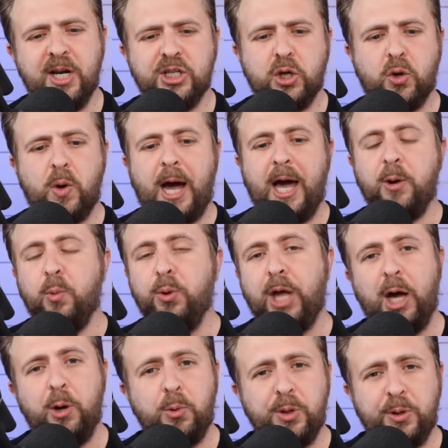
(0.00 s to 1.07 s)
So I don't
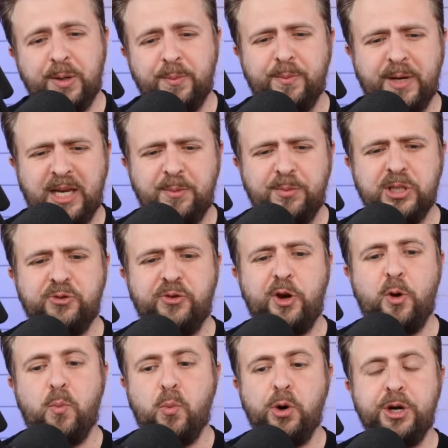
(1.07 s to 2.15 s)
want to keep this video
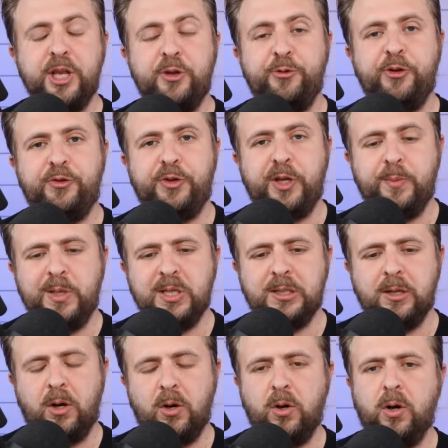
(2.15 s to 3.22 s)
more than 15 minutes
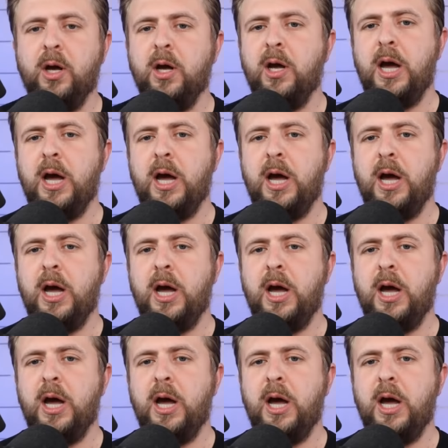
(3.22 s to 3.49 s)
long.